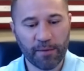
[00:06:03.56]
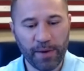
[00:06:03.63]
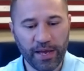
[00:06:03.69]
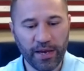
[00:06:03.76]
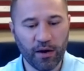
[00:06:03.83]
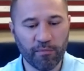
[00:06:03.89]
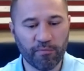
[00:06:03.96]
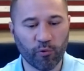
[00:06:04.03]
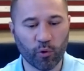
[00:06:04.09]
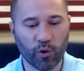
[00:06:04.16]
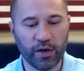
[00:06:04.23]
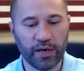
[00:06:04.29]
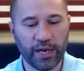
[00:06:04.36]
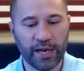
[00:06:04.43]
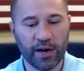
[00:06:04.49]
of made up for
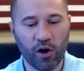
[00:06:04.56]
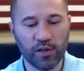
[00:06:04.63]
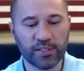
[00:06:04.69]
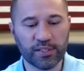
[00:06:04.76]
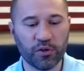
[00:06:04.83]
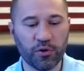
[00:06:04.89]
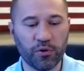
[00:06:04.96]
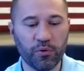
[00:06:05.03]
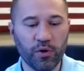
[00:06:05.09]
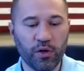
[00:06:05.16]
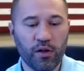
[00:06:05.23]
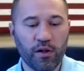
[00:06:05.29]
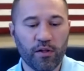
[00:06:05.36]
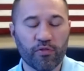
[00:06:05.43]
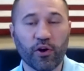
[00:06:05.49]
it. And also
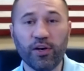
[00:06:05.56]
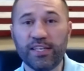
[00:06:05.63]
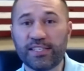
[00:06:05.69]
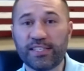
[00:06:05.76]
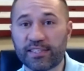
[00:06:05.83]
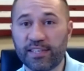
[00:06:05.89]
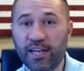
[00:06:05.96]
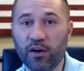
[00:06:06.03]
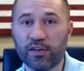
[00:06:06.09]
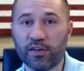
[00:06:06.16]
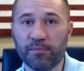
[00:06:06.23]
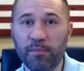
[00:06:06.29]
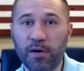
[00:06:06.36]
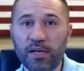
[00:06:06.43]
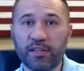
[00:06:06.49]
$36 a
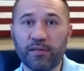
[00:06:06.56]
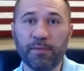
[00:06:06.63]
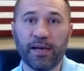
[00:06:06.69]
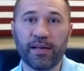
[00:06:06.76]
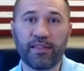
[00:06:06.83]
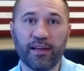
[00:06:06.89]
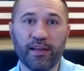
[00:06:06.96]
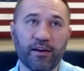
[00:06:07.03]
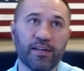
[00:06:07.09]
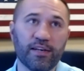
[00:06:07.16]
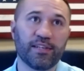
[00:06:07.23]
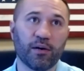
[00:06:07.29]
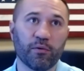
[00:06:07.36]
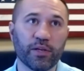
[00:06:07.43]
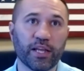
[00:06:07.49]
month, you may think, oh, it's
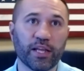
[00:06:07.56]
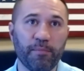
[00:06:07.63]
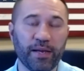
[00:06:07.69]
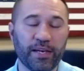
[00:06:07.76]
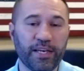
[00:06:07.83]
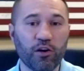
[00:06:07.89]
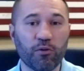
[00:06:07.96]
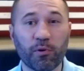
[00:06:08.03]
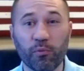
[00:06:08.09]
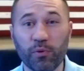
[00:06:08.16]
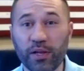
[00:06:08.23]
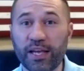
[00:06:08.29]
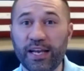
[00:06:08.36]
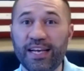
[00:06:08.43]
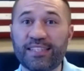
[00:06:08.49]
not really a big deal, but
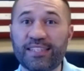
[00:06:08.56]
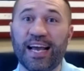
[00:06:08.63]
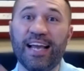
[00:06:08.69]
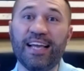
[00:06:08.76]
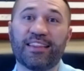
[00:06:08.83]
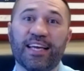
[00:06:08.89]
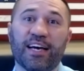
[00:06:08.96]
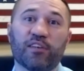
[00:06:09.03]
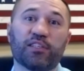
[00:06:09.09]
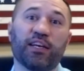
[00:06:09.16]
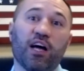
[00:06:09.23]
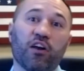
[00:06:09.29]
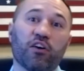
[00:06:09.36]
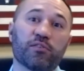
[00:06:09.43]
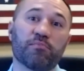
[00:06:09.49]
really it's
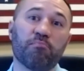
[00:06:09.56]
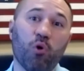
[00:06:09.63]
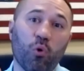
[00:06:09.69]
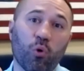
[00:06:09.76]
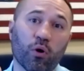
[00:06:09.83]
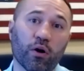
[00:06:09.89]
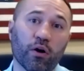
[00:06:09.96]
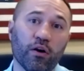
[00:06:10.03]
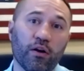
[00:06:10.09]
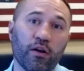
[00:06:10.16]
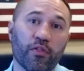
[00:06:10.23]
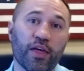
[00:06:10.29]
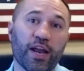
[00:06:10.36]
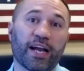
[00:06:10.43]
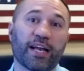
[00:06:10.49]
$8,000 more
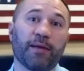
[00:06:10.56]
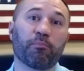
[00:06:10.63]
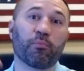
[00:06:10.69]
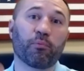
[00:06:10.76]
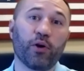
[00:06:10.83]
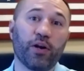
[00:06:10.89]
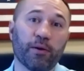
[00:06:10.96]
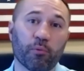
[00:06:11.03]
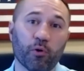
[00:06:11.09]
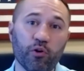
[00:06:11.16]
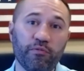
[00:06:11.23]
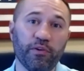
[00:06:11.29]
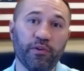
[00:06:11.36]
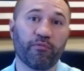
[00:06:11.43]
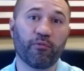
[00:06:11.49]
that I can
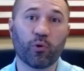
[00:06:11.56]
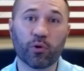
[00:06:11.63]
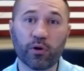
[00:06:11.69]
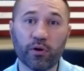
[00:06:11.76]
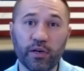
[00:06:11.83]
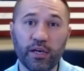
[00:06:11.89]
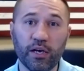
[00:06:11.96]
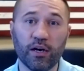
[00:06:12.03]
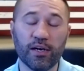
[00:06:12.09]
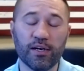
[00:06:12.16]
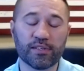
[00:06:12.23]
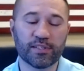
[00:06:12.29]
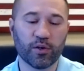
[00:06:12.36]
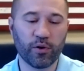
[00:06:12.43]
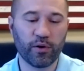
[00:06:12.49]
pre-approve you for.
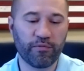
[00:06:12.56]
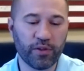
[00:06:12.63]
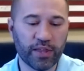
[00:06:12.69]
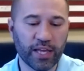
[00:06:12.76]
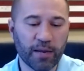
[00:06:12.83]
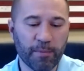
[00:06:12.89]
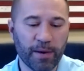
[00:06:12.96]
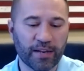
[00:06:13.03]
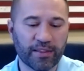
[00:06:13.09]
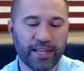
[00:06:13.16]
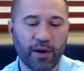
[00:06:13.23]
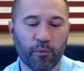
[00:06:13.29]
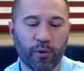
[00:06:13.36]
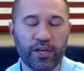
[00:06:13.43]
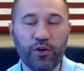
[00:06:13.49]
So if you think about it
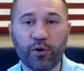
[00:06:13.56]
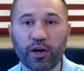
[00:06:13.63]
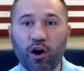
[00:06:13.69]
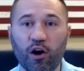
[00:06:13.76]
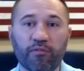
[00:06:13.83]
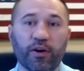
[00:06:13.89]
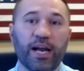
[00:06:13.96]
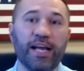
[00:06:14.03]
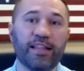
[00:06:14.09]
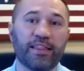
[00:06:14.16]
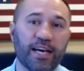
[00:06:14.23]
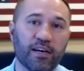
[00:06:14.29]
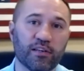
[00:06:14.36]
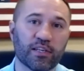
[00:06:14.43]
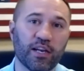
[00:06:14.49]
that way, you can offer
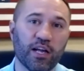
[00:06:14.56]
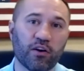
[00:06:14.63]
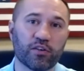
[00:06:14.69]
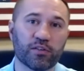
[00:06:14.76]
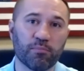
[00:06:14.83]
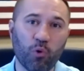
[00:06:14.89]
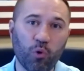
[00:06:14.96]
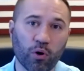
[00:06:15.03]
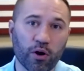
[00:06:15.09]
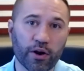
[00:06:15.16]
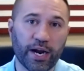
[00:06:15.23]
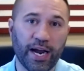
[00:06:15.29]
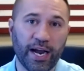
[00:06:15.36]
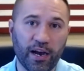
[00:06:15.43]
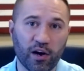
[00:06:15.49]
$8,000 more on
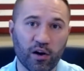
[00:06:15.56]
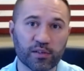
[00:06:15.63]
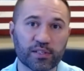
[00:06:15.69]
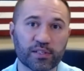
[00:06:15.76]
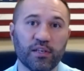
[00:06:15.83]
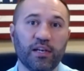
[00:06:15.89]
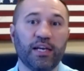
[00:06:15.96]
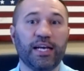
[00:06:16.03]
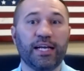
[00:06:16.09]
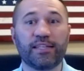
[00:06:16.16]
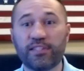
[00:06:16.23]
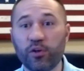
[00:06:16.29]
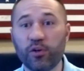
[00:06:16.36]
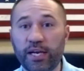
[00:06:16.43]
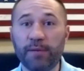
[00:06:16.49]
a house and
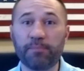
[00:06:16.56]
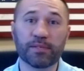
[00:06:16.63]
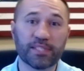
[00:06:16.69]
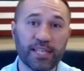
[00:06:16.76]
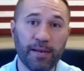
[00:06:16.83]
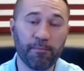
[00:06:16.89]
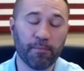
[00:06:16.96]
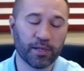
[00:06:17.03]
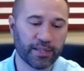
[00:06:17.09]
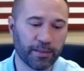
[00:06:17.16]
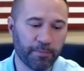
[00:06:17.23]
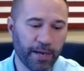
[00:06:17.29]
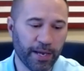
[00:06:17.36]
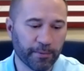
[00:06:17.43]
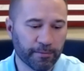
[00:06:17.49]
still keep the same monthly
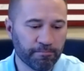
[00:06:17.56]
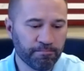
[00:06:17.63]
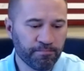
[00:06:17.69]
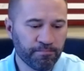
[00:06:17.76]
payment.